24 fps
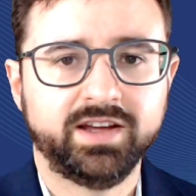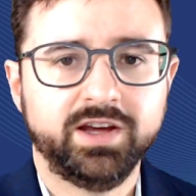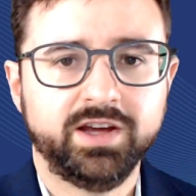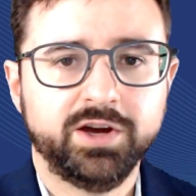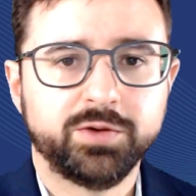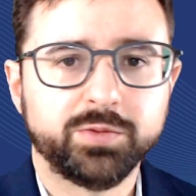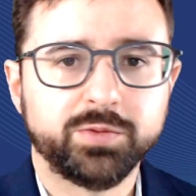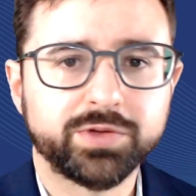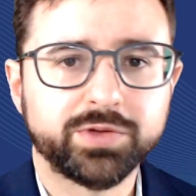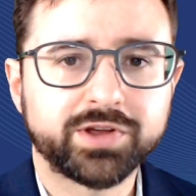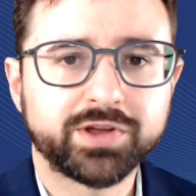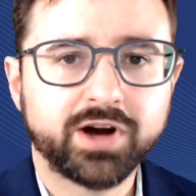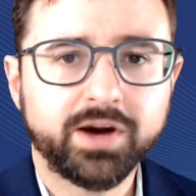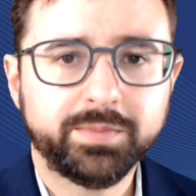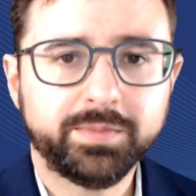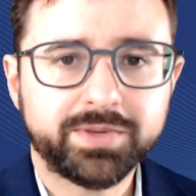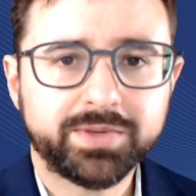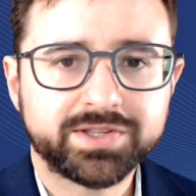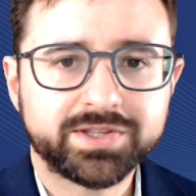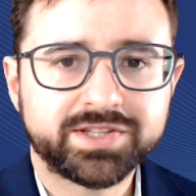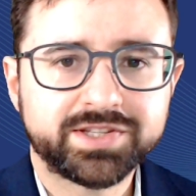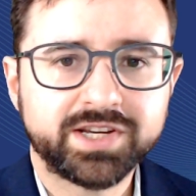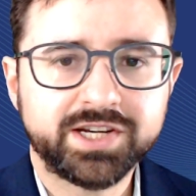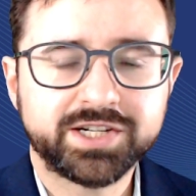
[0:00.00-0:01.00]
With
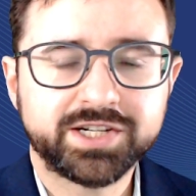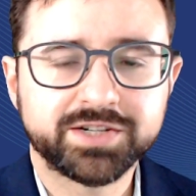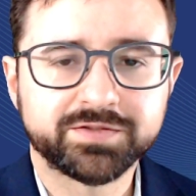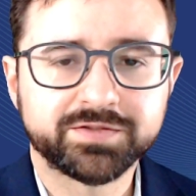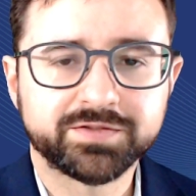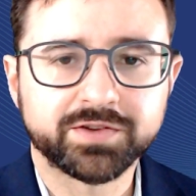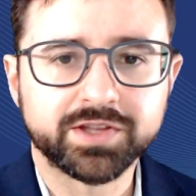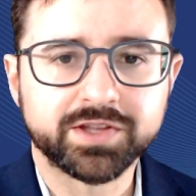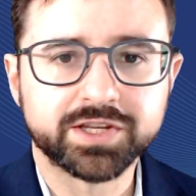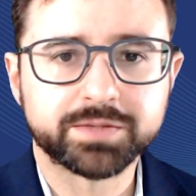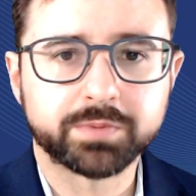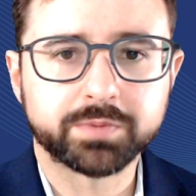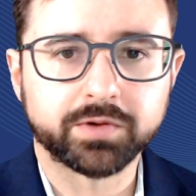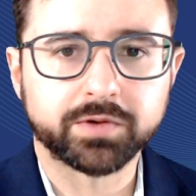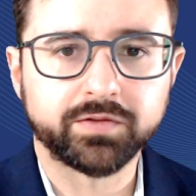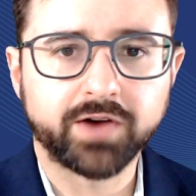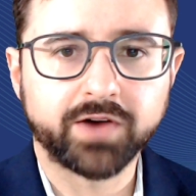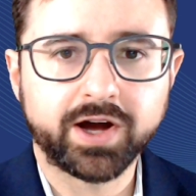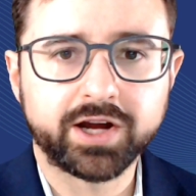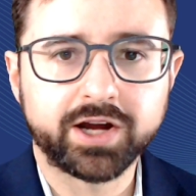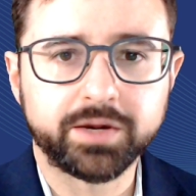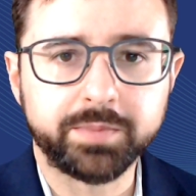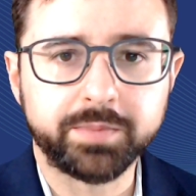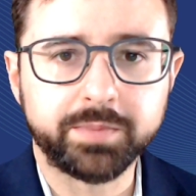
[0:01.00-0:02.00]
compensation for this
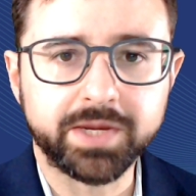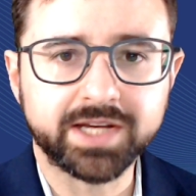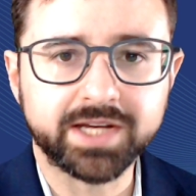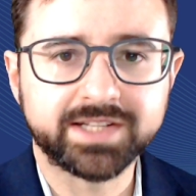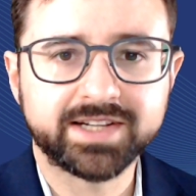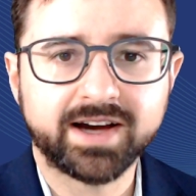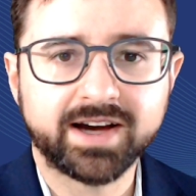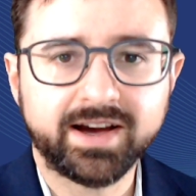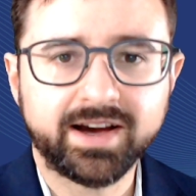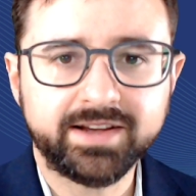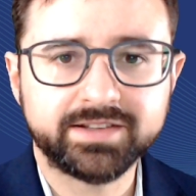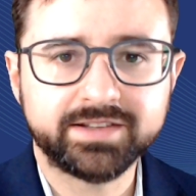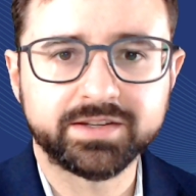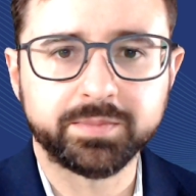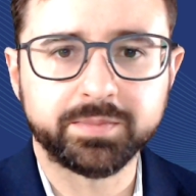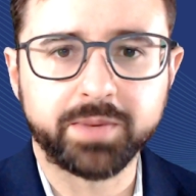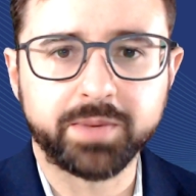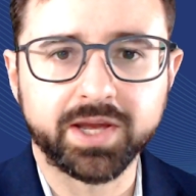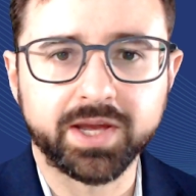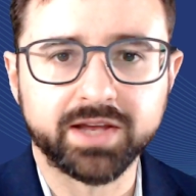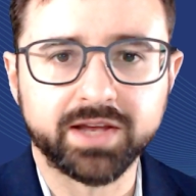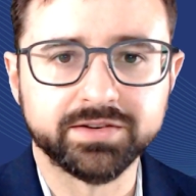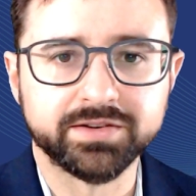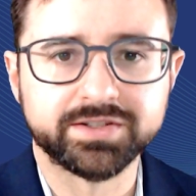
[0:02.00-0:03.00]
provider being tied to
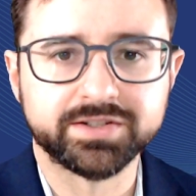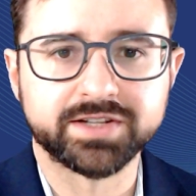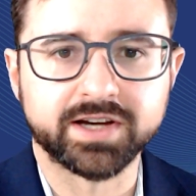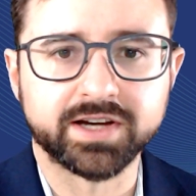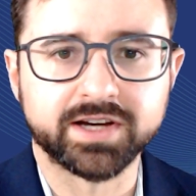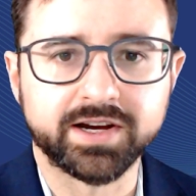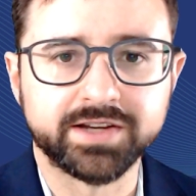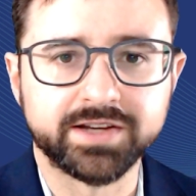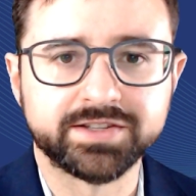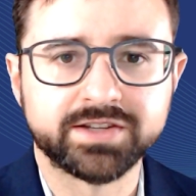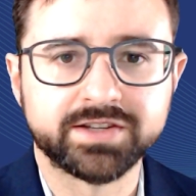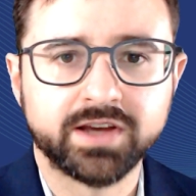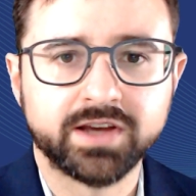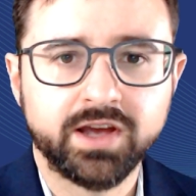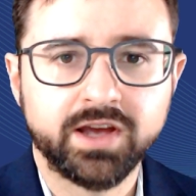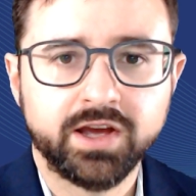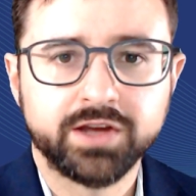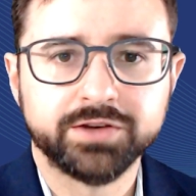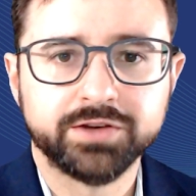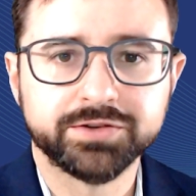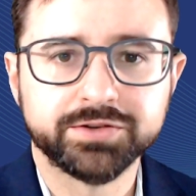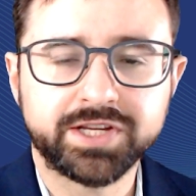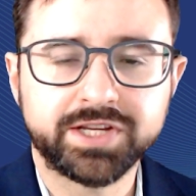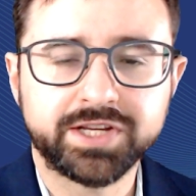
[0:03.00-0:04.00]
panel size, you'll
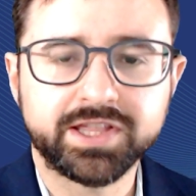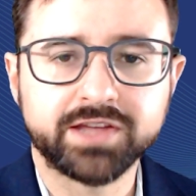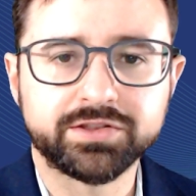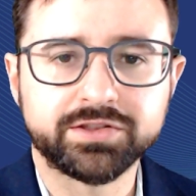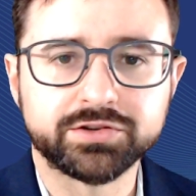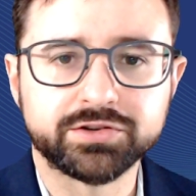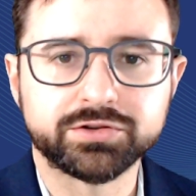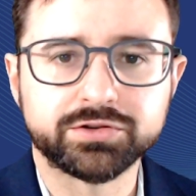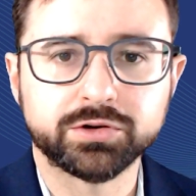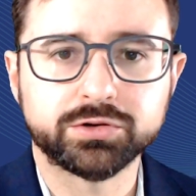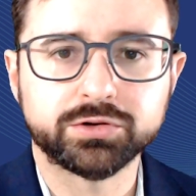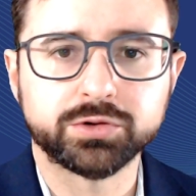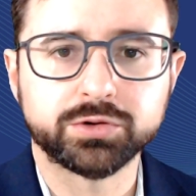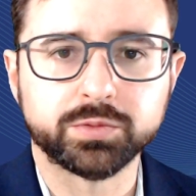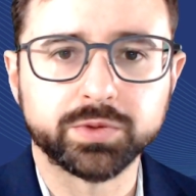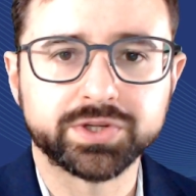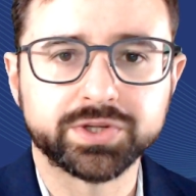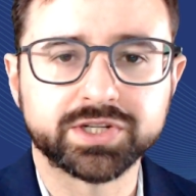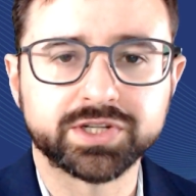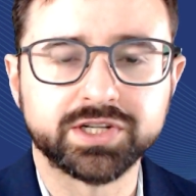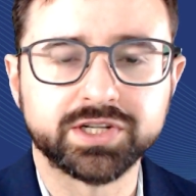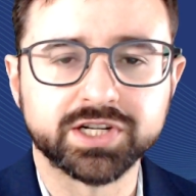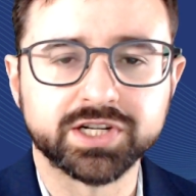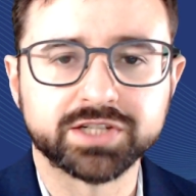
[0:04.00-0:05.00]
see that the social risk
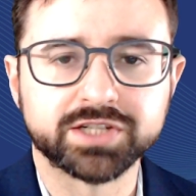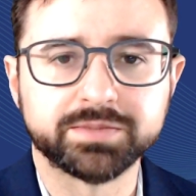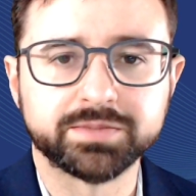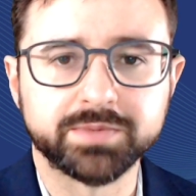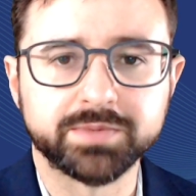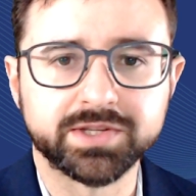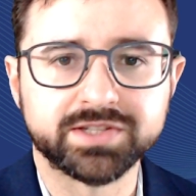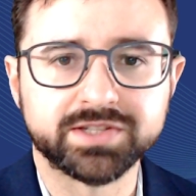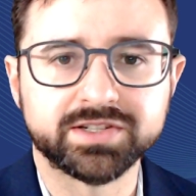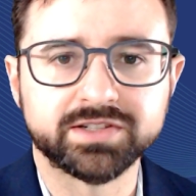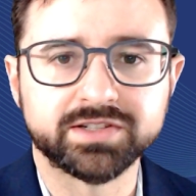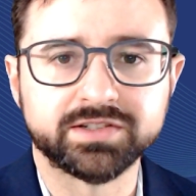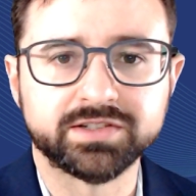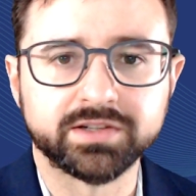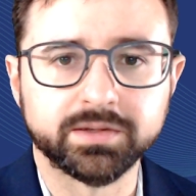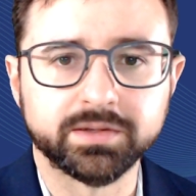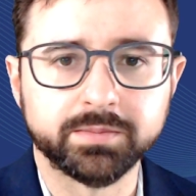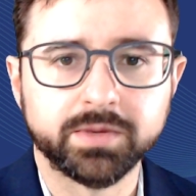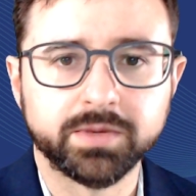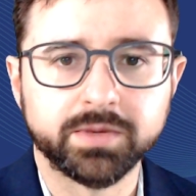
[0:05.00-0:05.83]
adjustment system